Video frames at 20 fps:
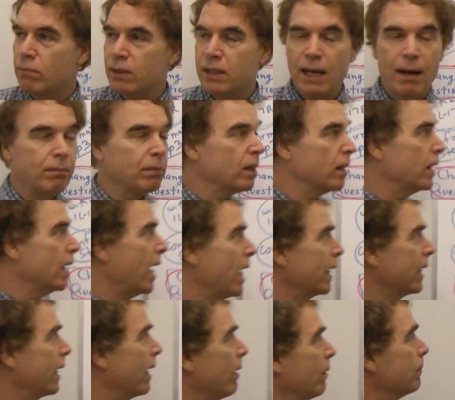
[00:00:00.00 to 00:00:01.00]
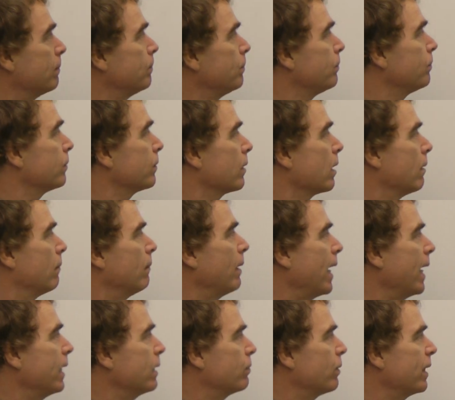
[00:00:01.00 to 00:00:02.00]
receptor knockout
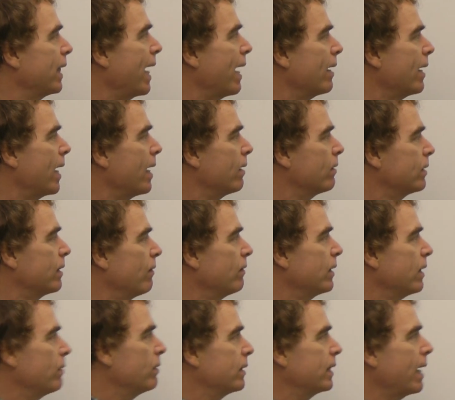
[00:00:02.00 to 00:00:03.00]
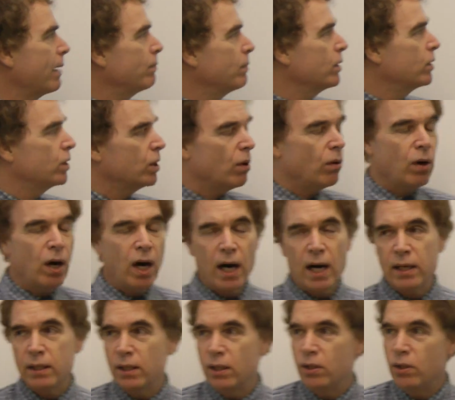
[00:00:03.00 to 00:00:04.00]
mice, without IL-17 receptor, it's so
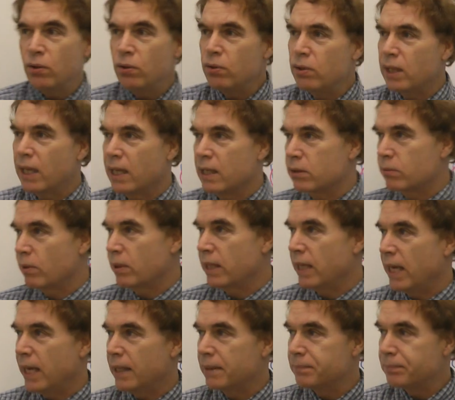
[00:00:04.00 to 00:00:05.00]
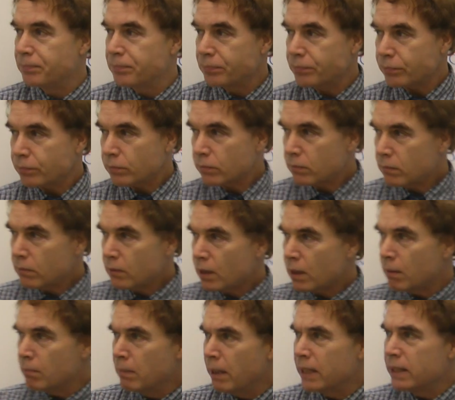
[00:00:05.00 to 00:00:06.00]
hard to do things with that.
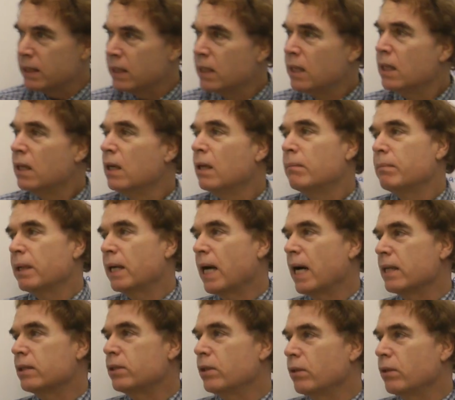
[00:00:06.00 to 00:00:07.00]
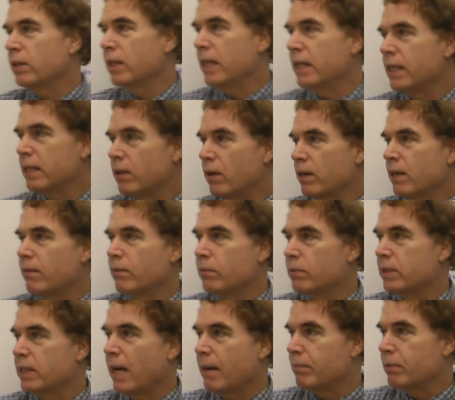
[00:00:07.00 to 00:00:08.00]
But because, they don't have the
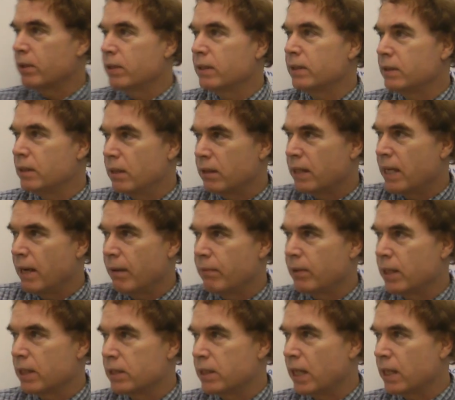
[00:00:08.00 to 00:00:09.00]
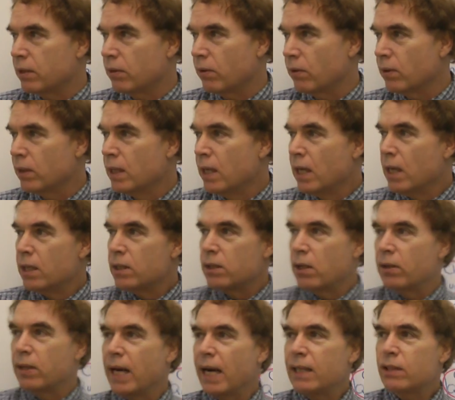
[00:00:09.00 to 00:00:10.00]
receptor and you can't really signal.
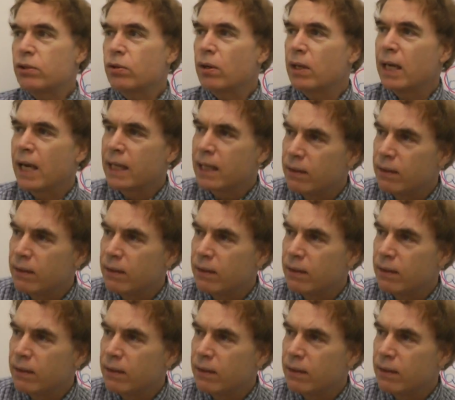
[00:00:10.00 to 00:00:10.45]
So that's sort of like